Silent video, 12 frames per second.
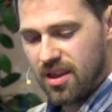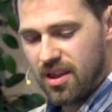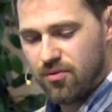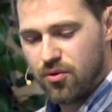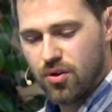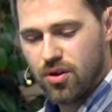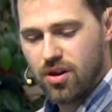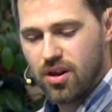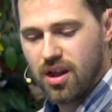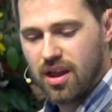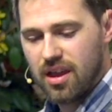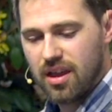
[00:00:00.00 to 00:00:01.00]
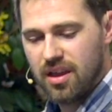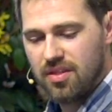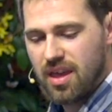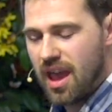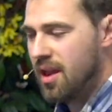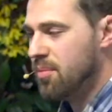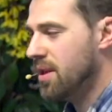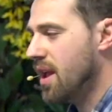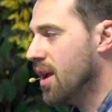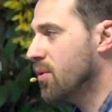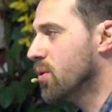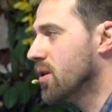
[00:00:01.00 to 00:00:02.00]
If you're in the
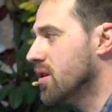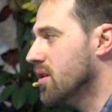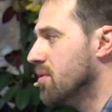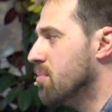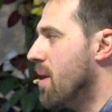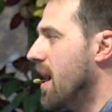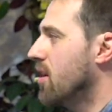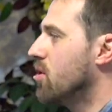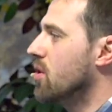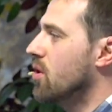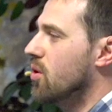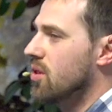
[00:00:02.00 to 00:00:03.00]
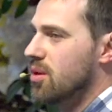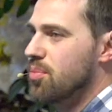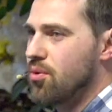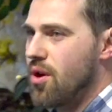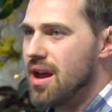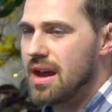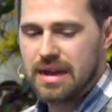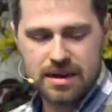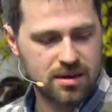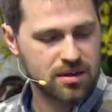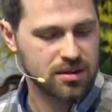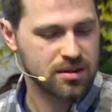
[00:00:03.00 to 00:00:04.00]
NBA world, Michael or
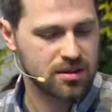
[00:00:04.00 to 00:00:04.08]
LeBron,